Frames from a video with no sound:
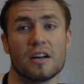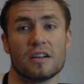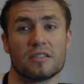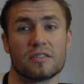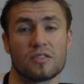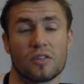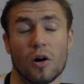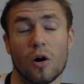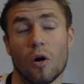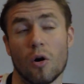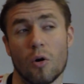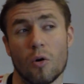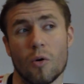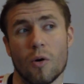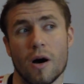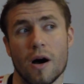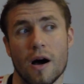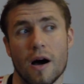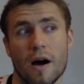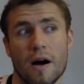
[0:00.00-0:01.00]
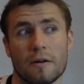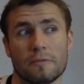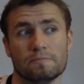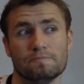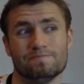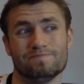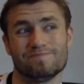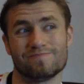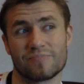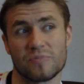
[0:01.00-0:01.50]
So
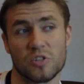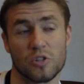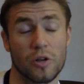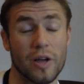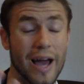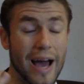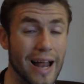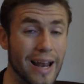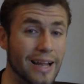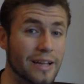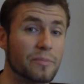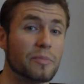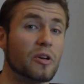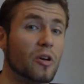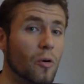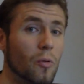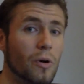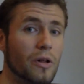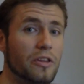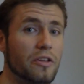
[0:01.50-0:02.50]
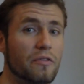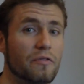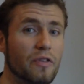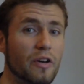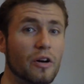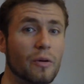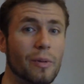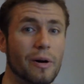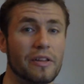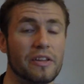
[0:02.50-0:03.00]
yeah, let me know what do you
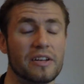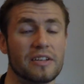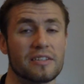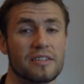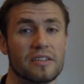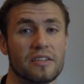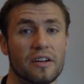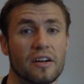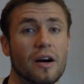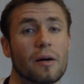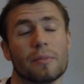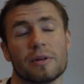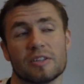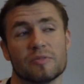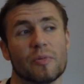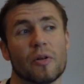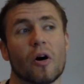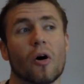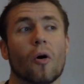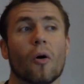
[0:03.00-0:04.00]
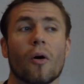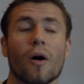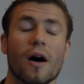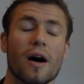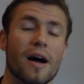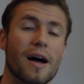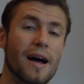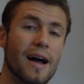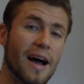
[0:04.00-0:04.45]
think about this in the comments below.